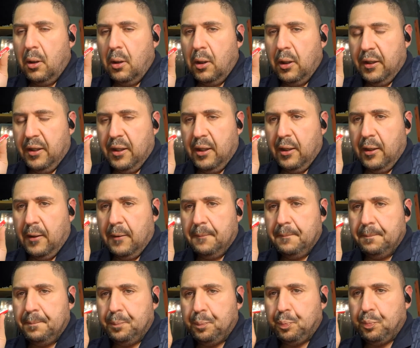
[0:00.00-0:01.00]
Again,
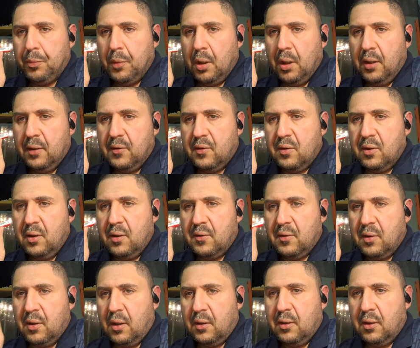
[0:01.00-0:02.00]

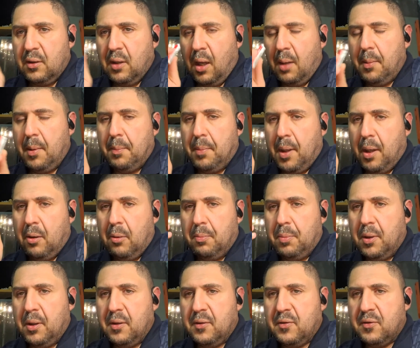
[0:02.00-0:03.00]
it's not the diamond battery,
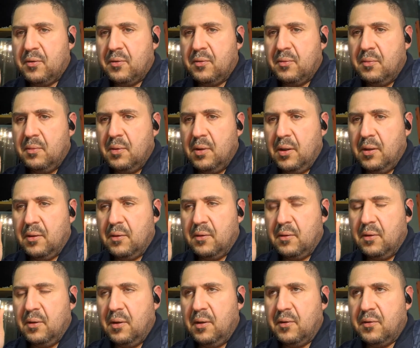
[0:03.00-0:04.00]
but
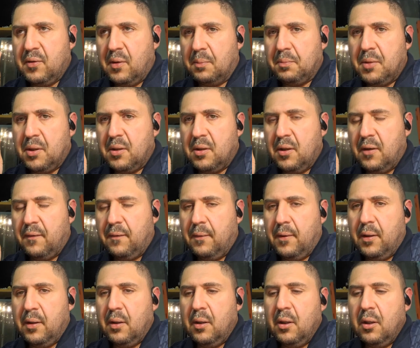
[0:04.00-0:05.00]
it's something
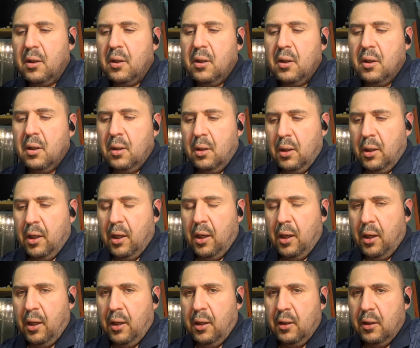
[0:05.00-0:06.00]
different.
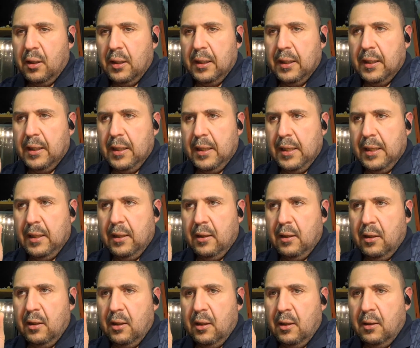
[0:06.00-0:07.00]
And
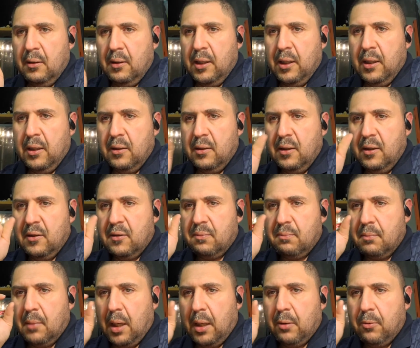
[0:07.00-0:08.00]
in these
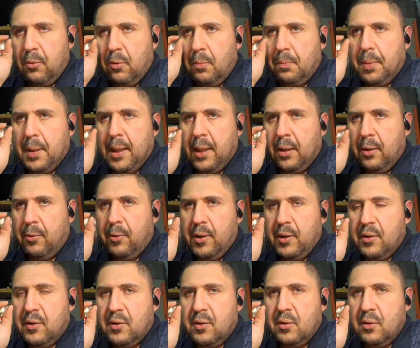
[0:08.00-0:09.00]
micro
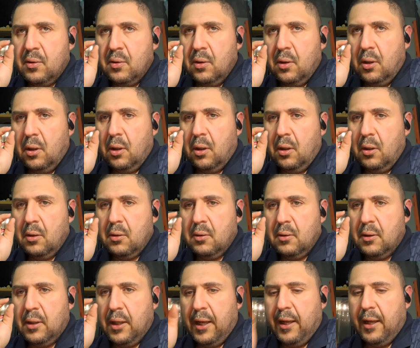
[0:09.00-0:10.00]
batteries,
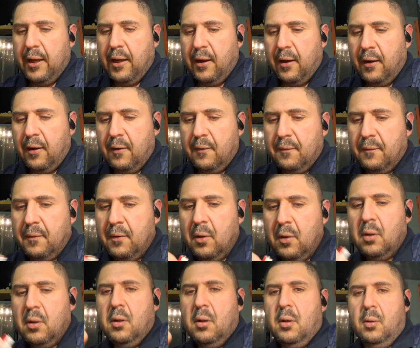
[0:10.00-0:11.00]
they have
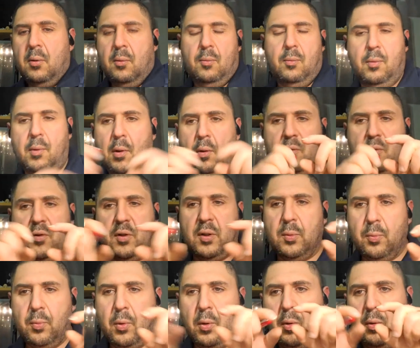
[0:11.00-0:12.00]
rows
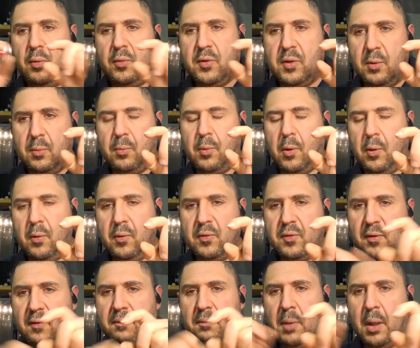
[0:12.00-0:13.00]
and rows and rows
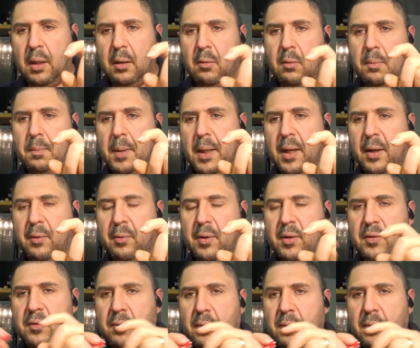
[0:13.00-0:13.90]
of micro batteries,